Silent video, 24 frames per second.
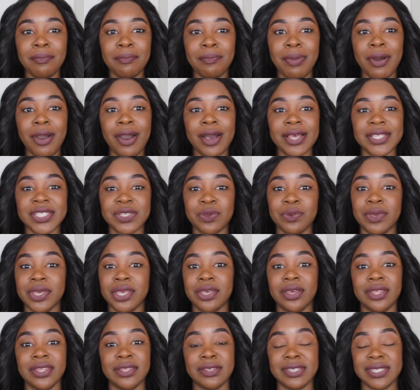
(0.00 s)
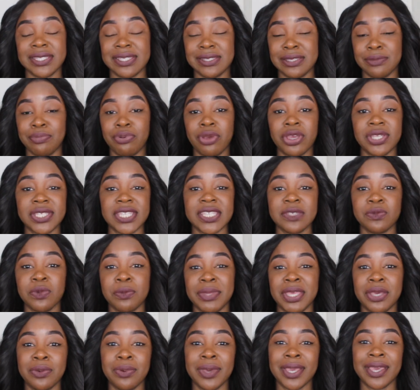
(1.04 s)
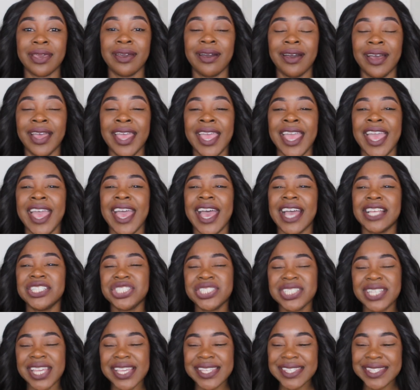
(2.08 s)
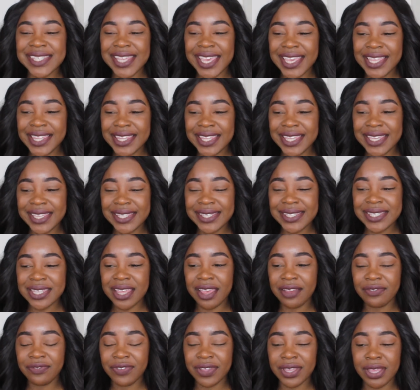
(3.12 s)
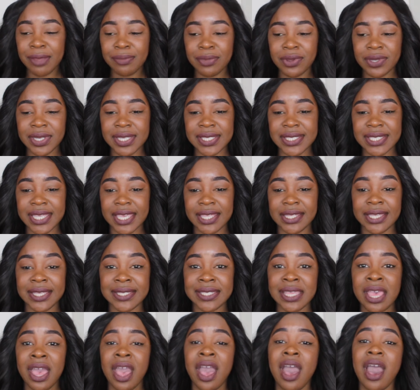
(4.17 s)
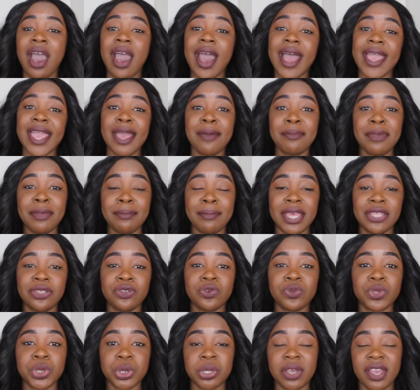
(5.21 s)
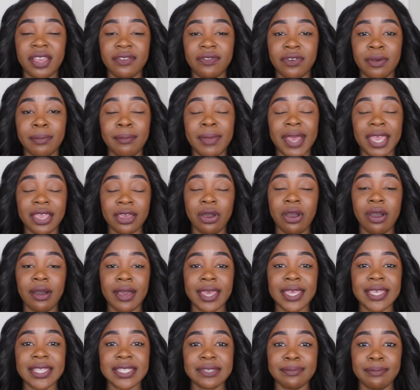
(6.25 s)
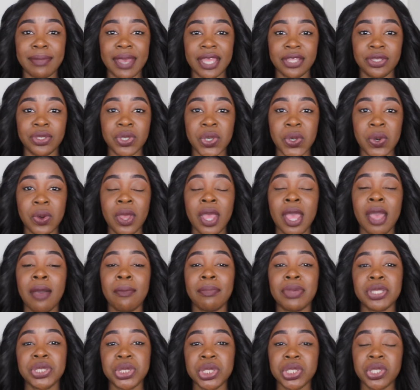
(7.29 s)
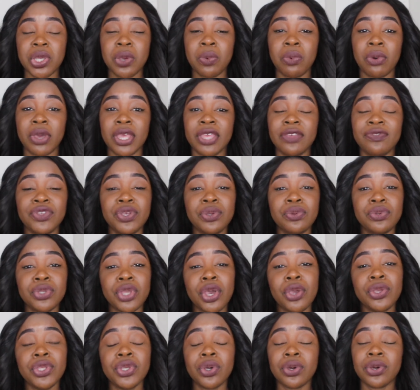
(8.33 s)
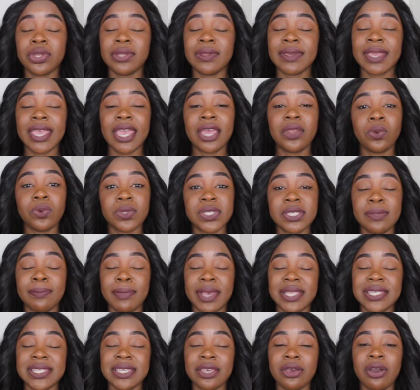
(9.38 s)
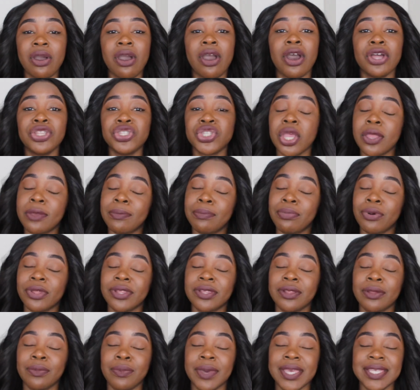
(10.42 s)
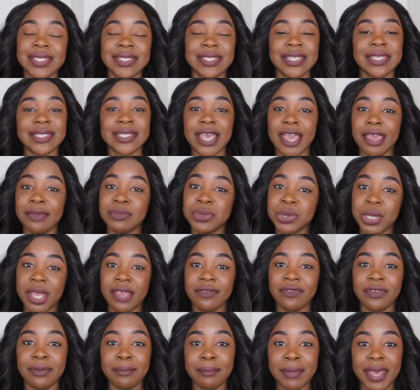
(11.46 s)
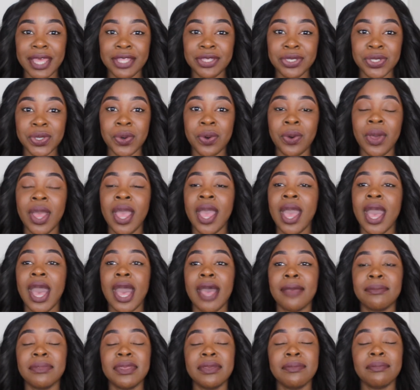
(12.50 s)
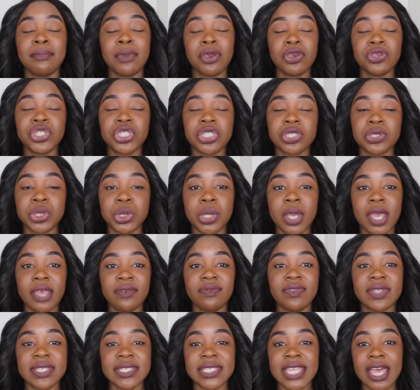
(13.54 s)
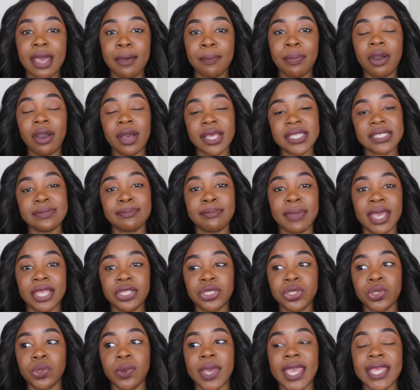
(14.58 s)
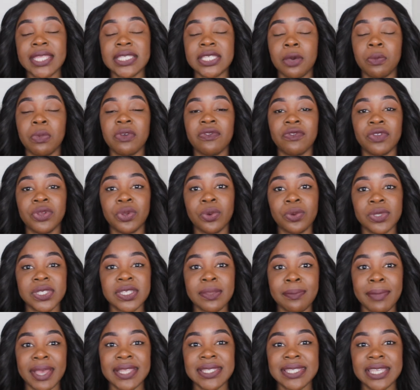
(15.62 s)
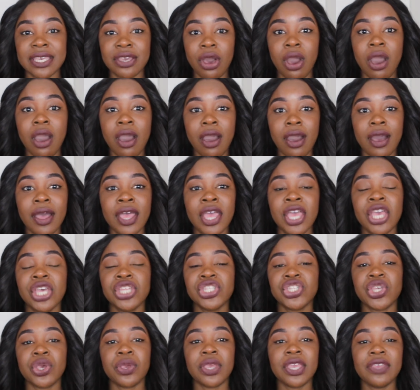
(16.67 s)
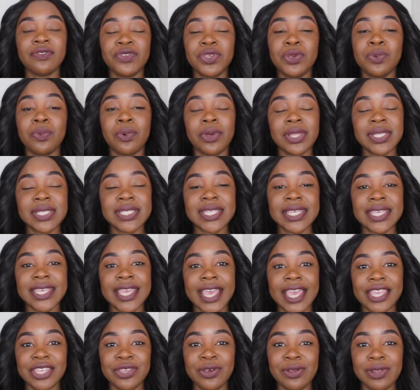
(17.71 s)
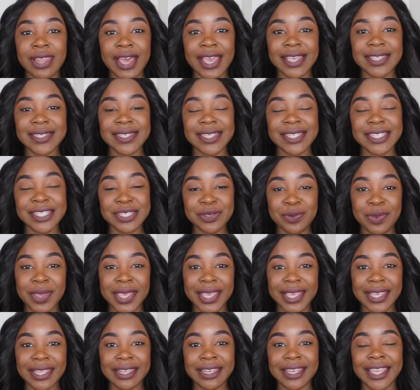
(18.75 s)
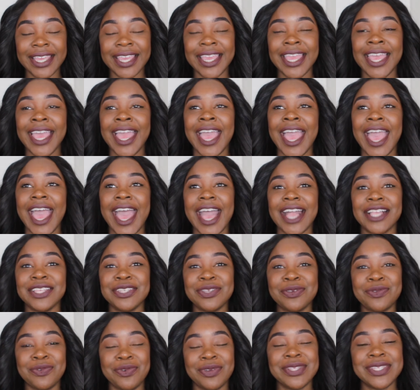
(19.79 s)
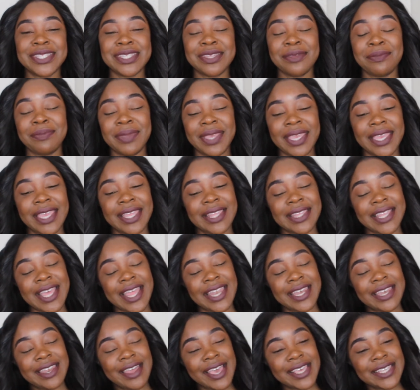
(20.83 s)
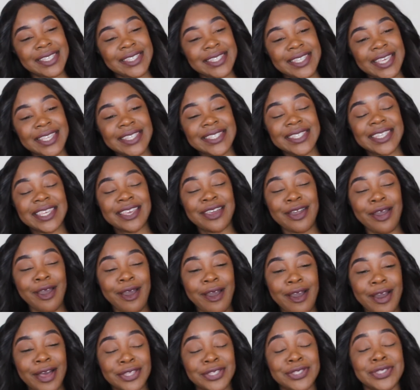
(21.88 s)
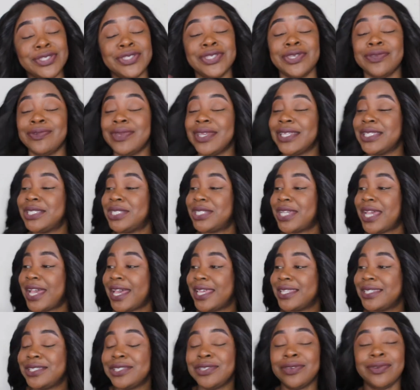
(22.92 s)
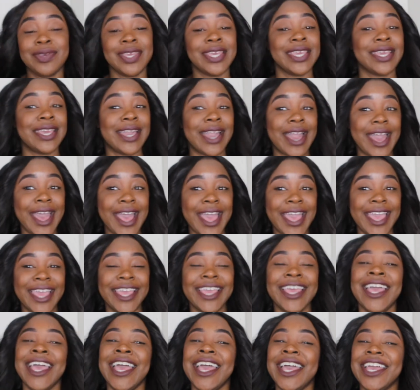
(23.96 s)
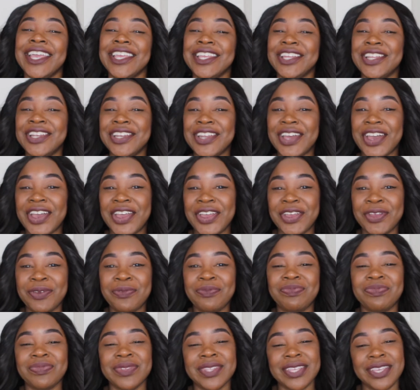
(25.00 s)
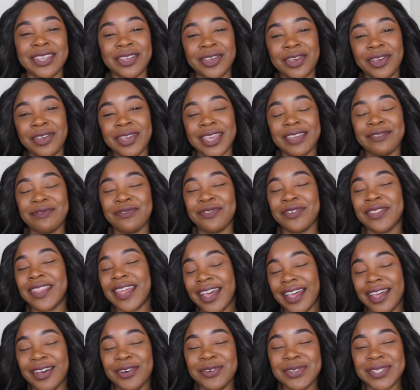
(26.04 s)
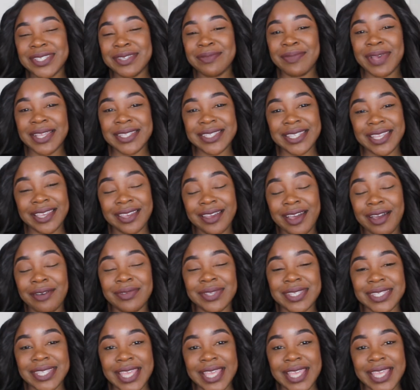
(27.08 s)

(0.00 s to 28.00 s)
pass quicker. The process will be quicker. And should I say this? I think I'm going to say this. I am a manual driver. My car is manual. But you know what? If you know you're going to get an automatic car, don't bother wasting time driving manual. I mean, most drivers that pass manual end up with an automatic car. So if you want to get your license quickly and you want to be in that nice sexy car doing jazz, doing guy, you know, go for that automatic, I would